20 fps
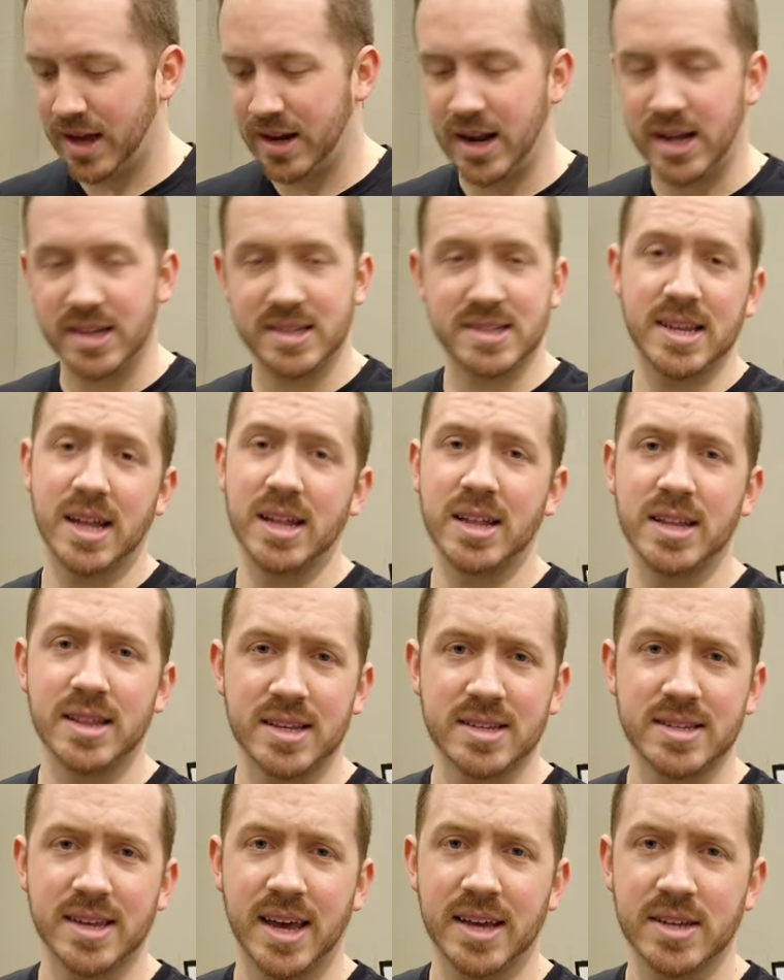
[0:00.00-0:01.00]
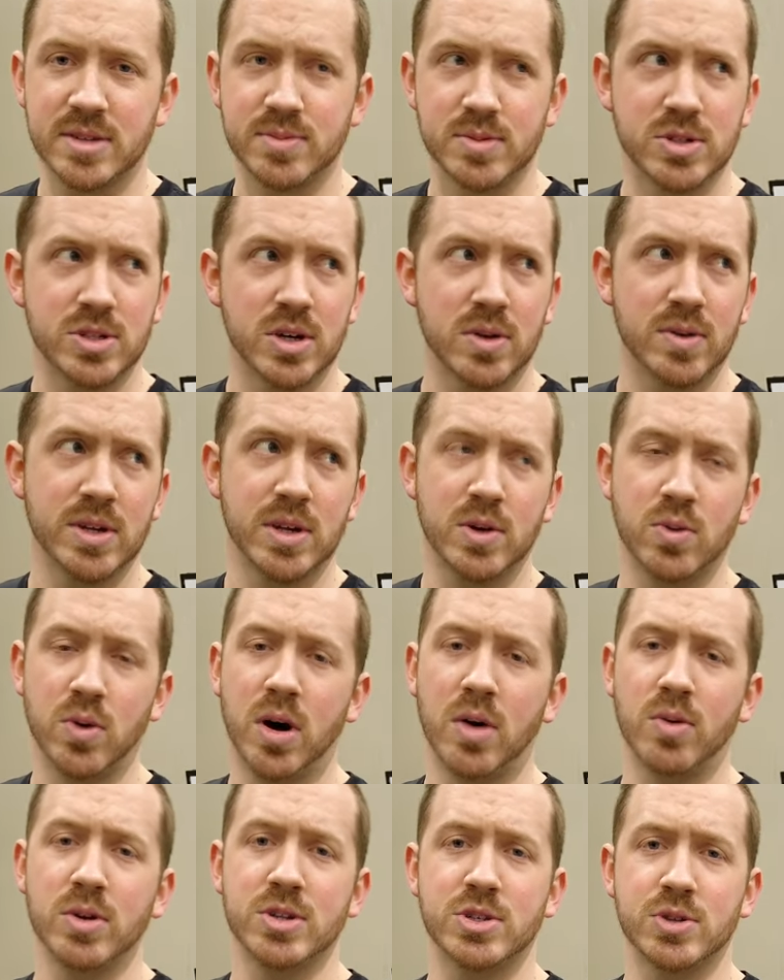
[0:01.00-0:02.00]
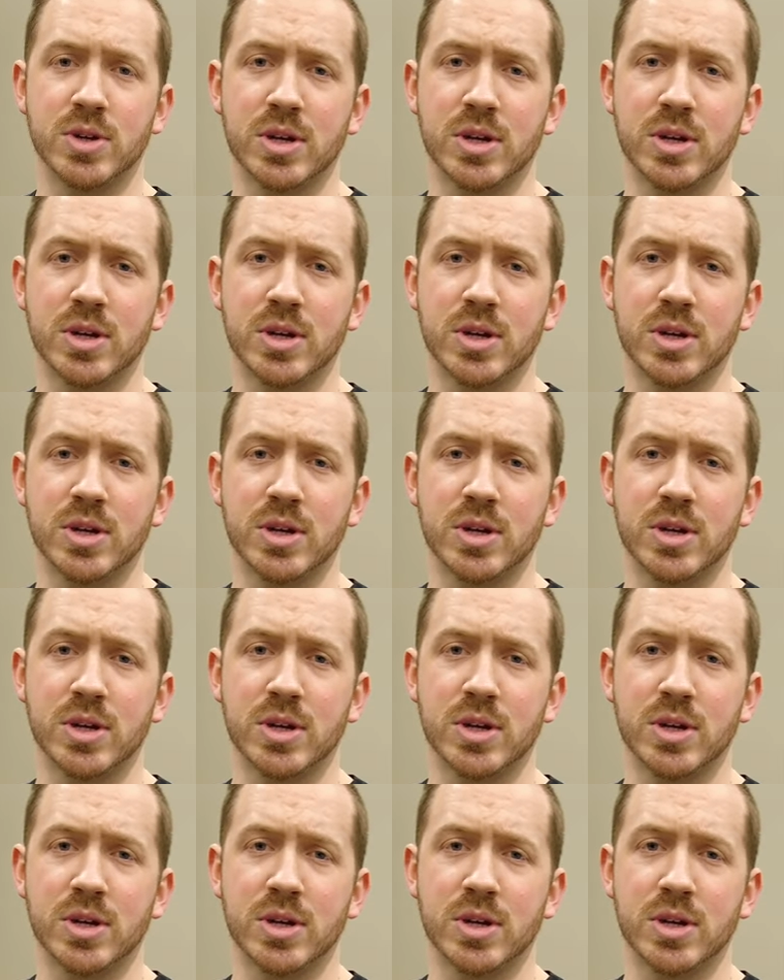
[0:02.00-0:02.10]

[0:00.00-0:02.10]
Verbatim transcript: at not selling this case, but showing you all what